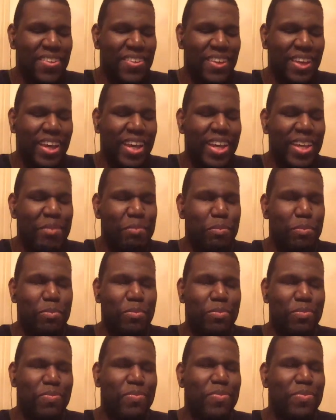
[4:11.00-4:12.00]
and
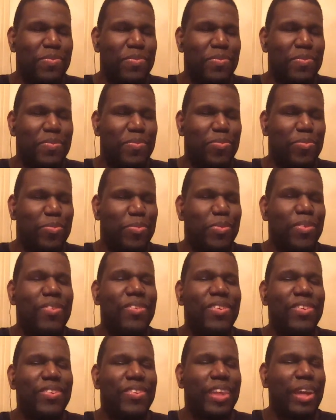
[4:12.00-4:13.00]

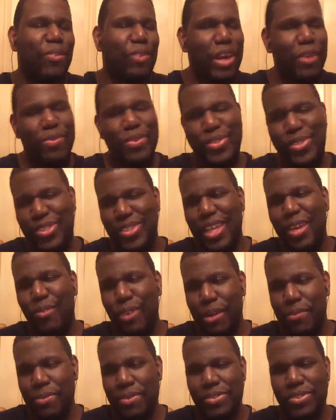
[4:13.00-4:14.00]
they reference they
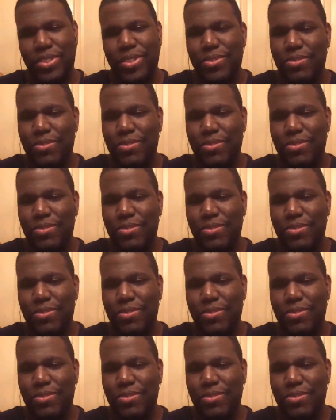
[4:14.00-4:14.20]
told